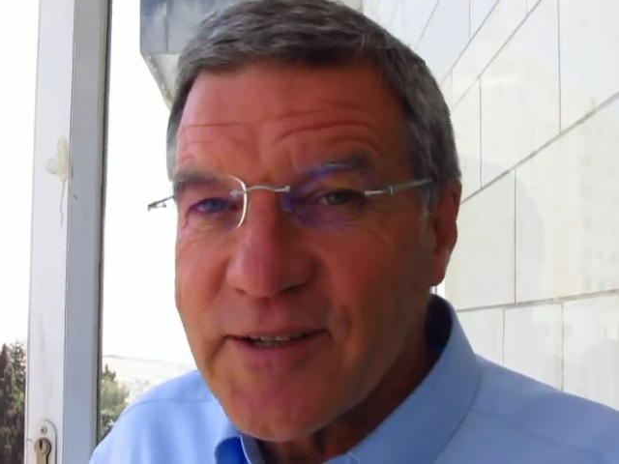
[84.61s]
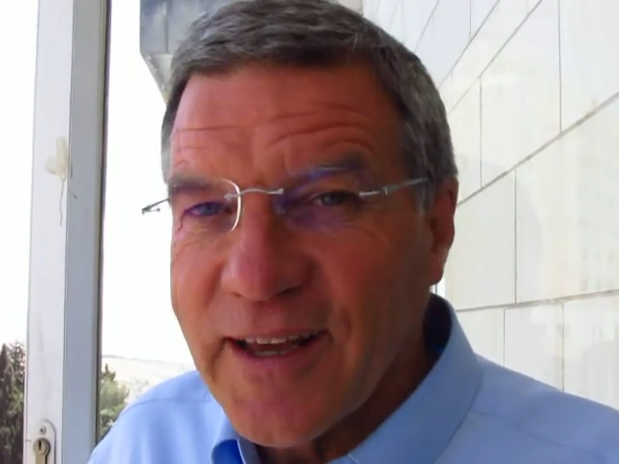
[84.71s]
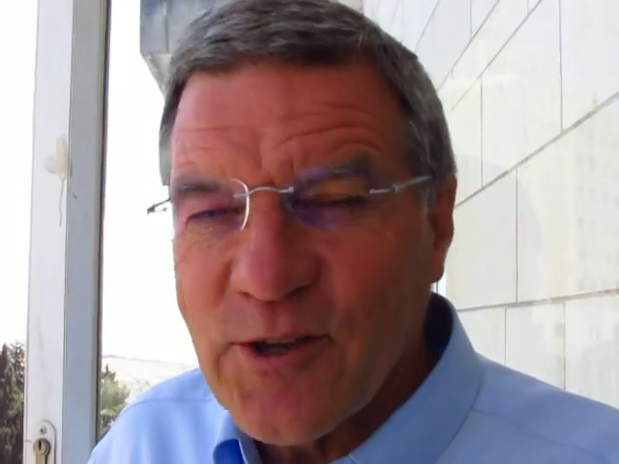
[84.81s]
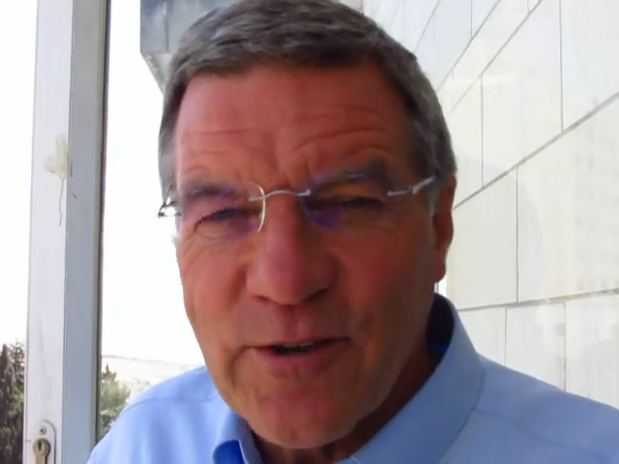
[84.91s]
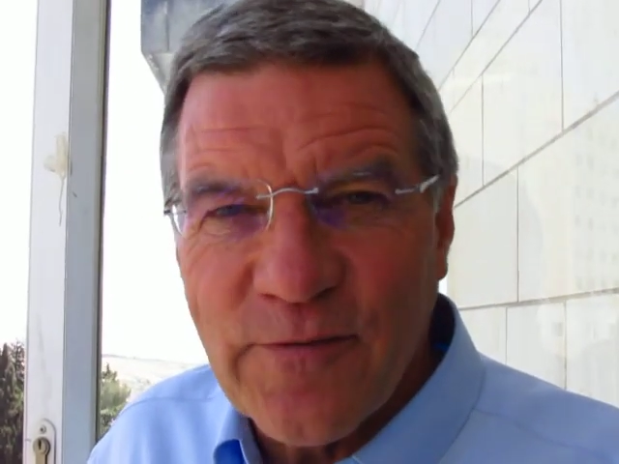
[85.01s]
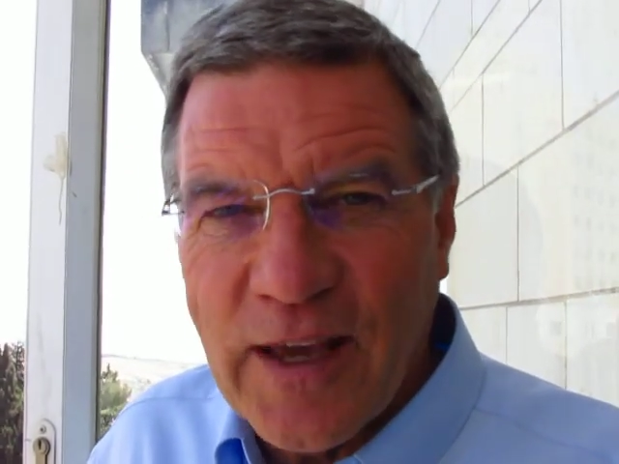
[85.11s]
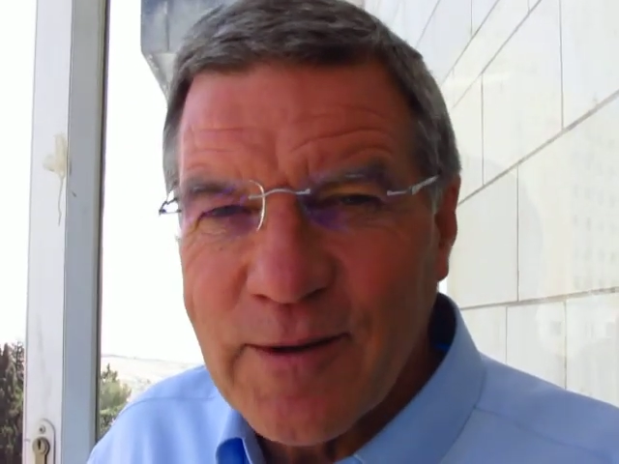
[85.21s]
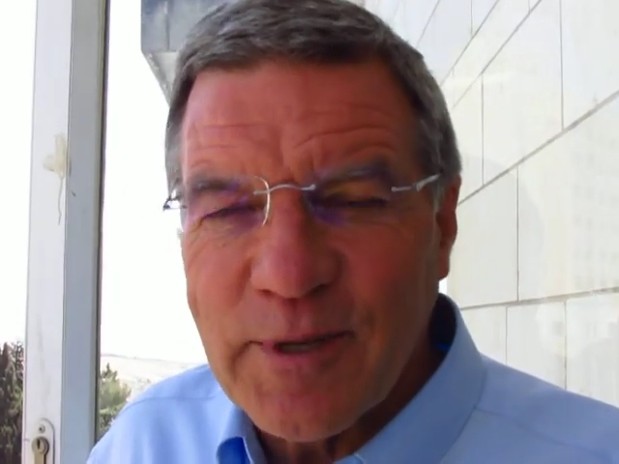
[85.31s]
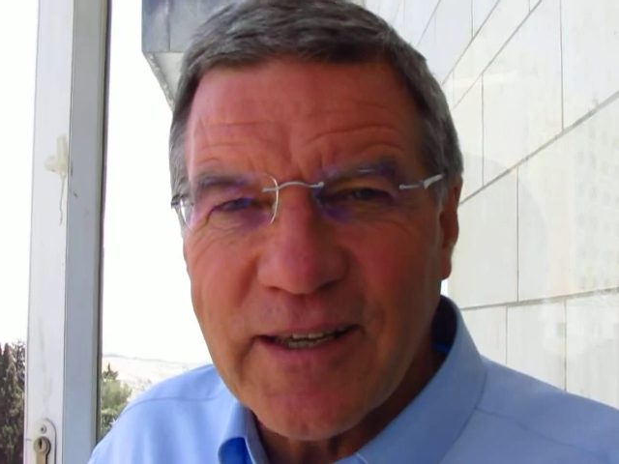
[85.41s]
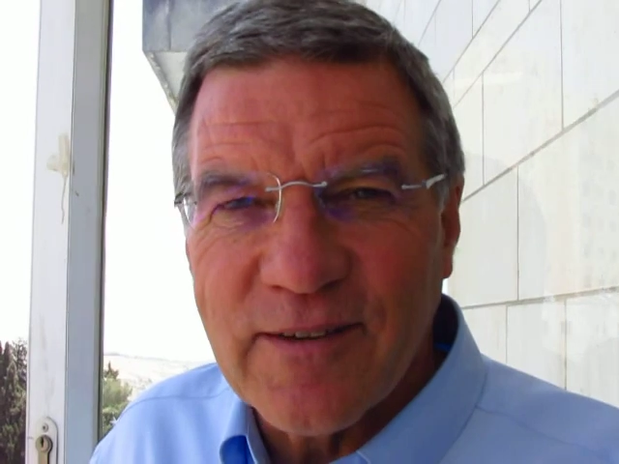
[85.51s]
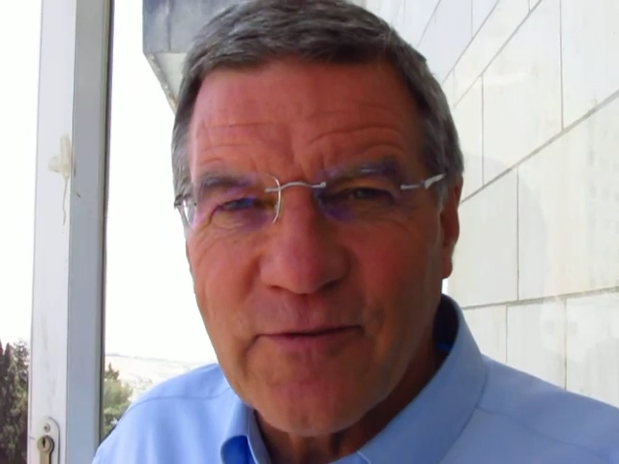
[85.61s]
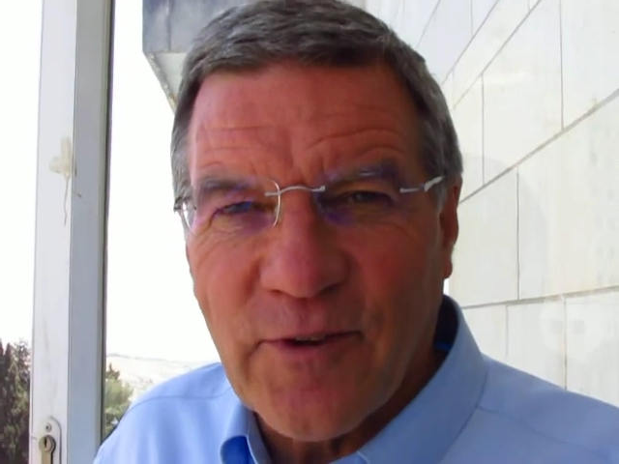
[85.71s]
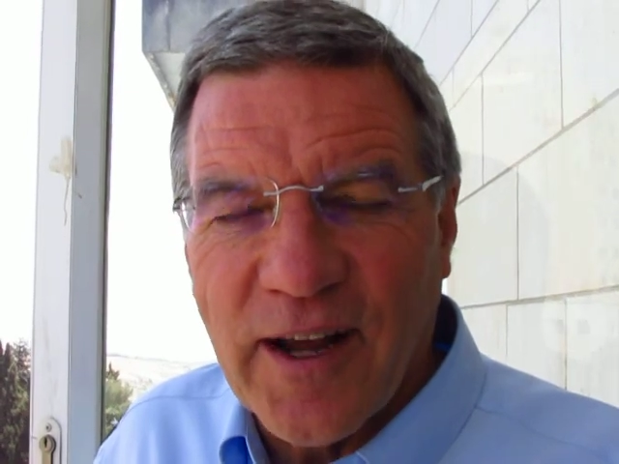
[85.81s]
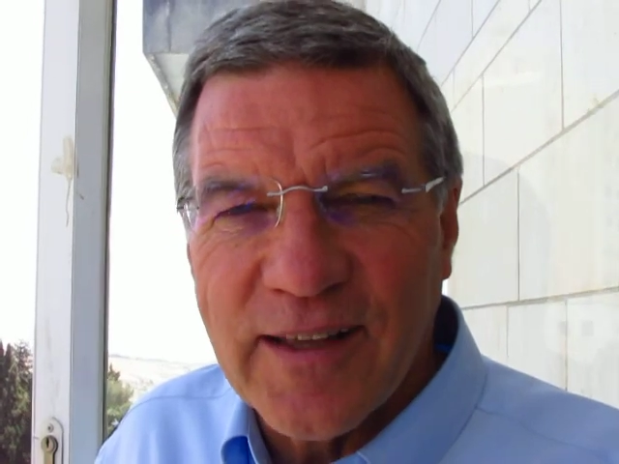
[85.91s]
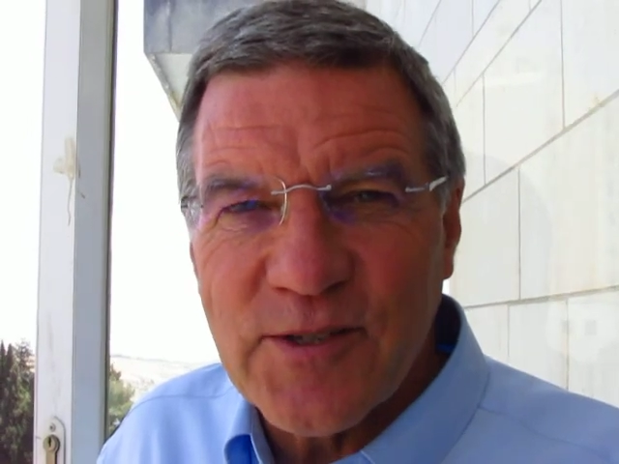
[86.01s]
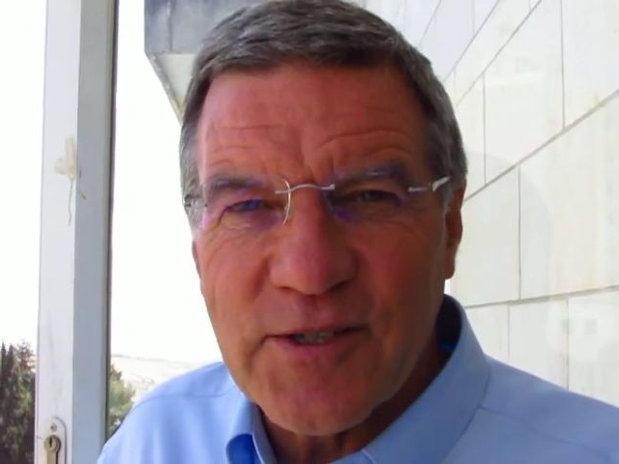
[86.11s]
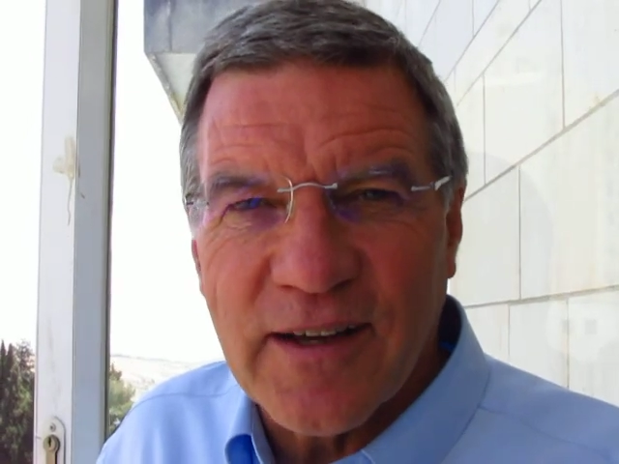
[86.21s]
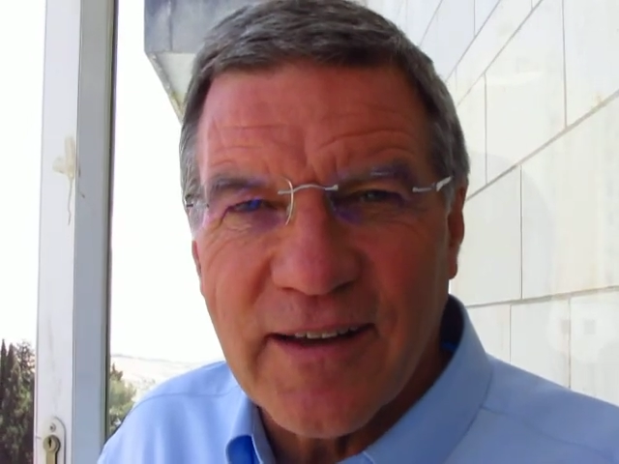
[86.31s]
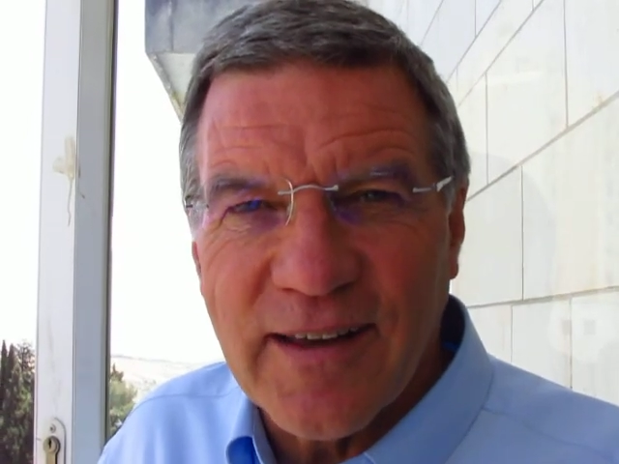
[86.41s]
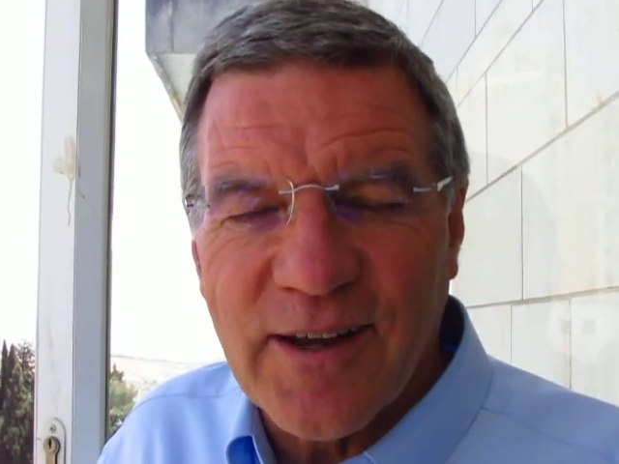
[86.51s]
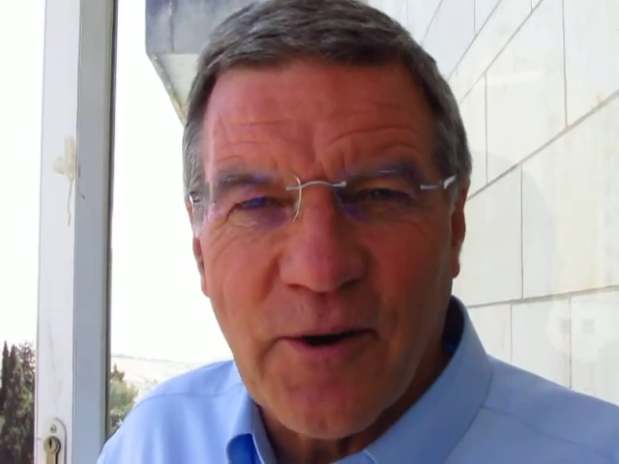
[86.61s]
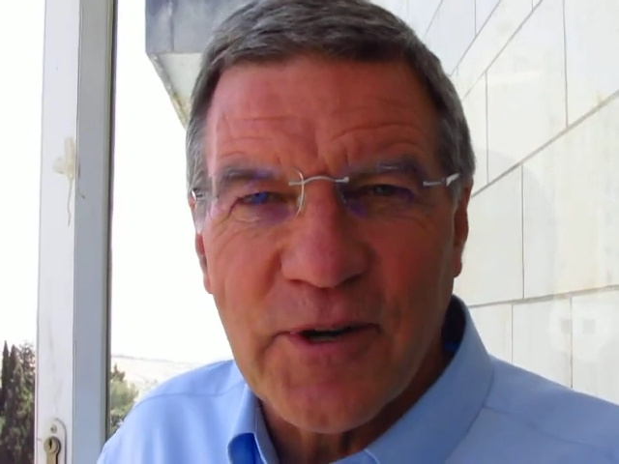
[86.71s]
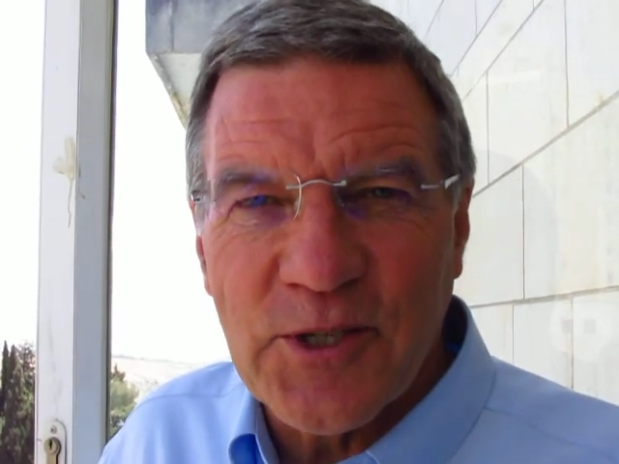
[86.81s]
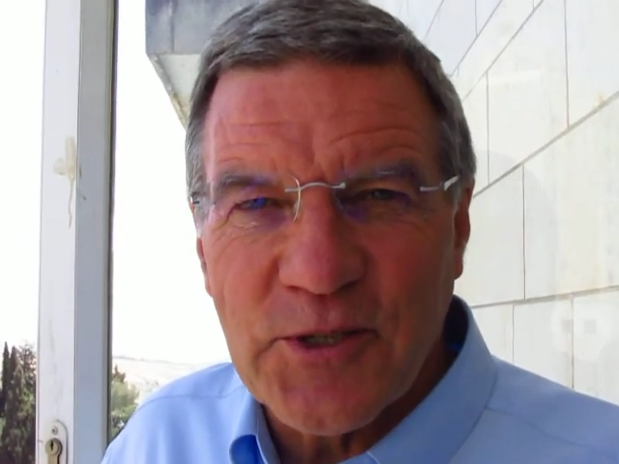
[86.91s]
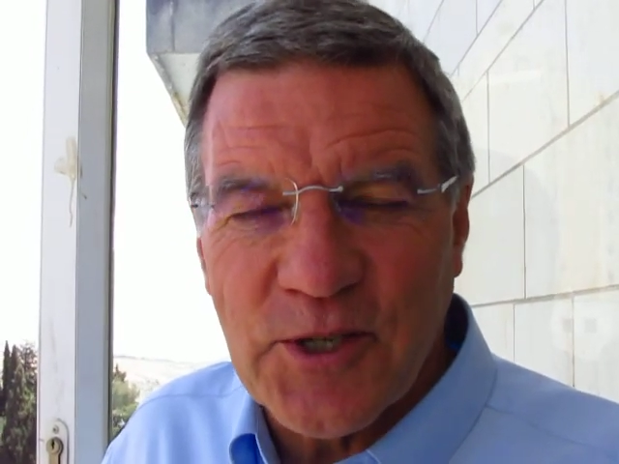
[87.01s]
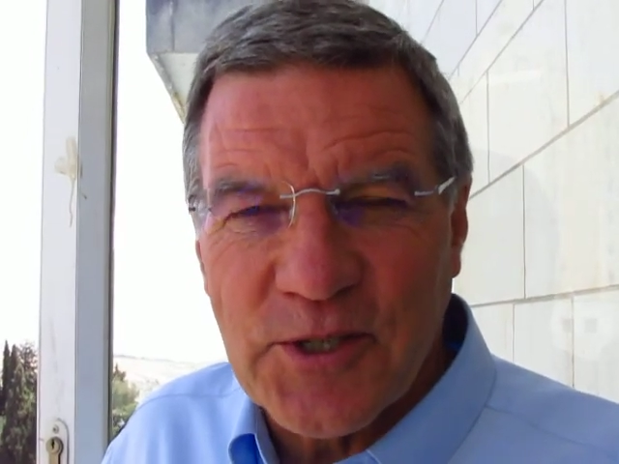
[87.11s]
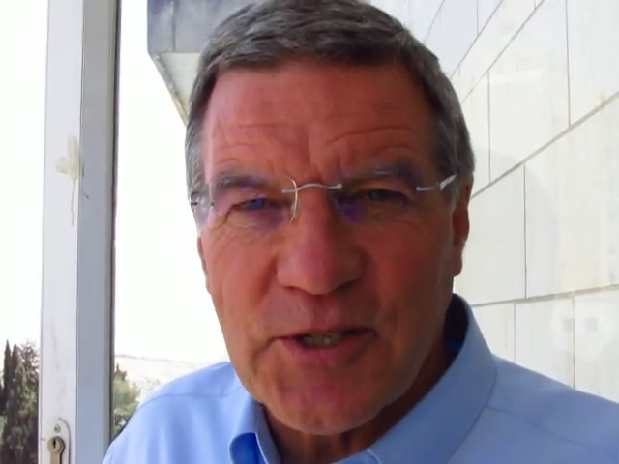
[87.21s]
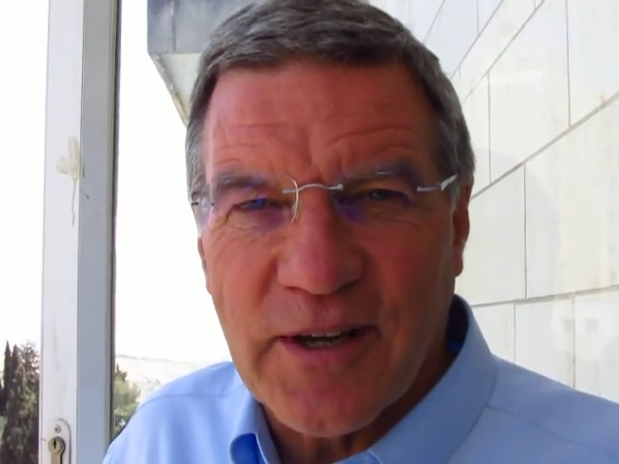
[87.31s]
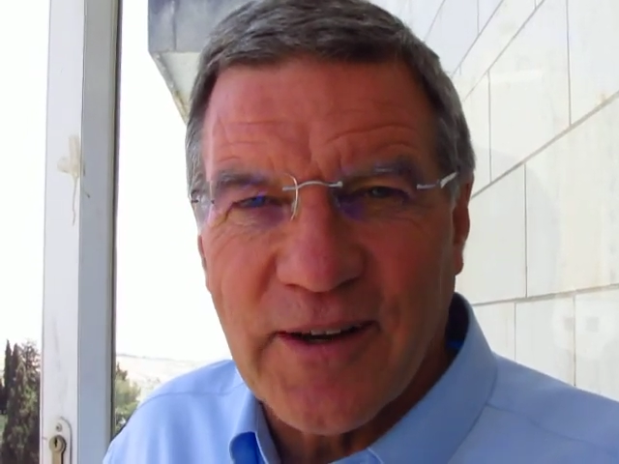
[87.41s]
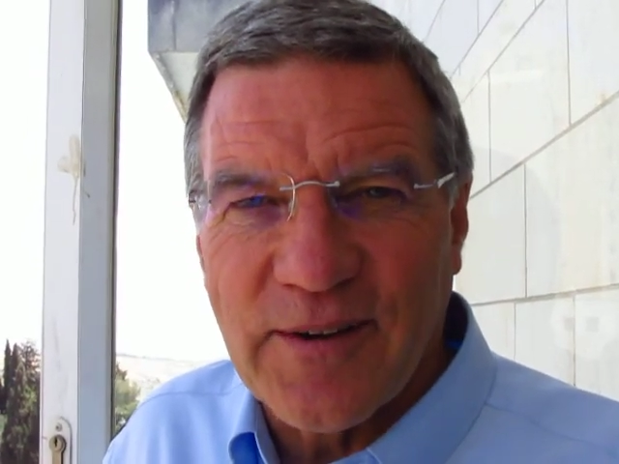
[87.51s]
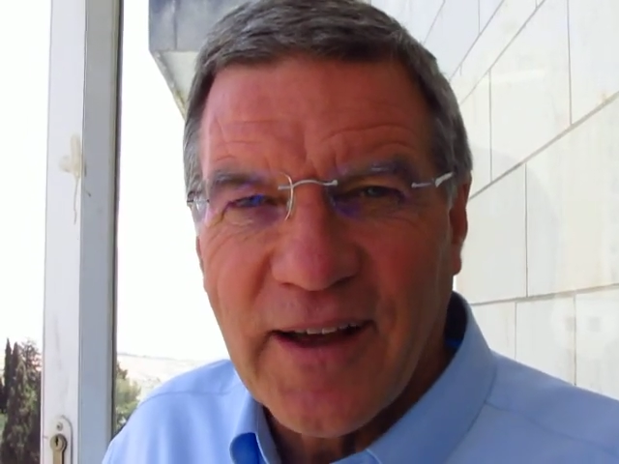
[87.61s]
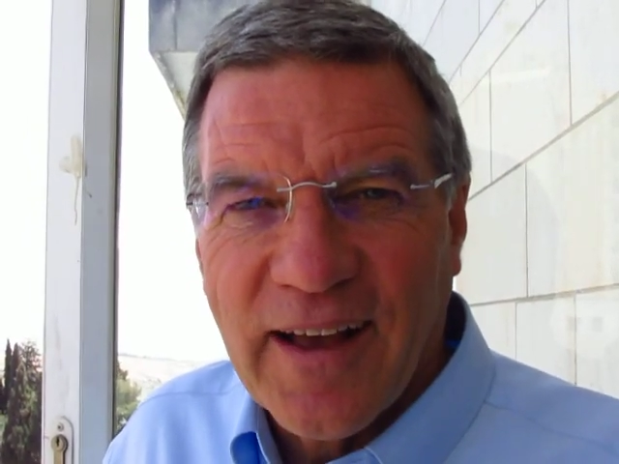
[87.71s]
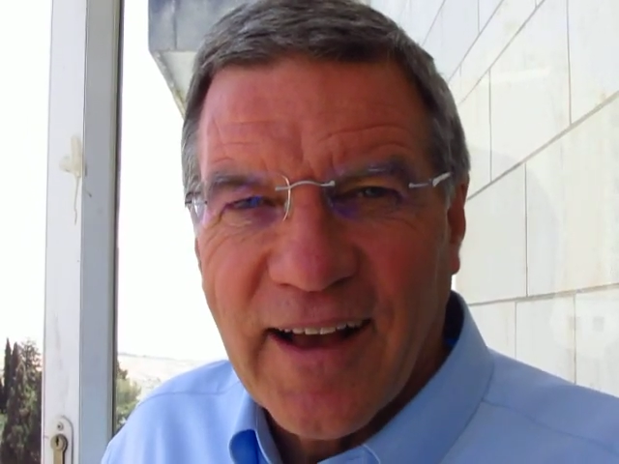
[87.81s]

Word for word: Take your family and friends. Encourage your church to go.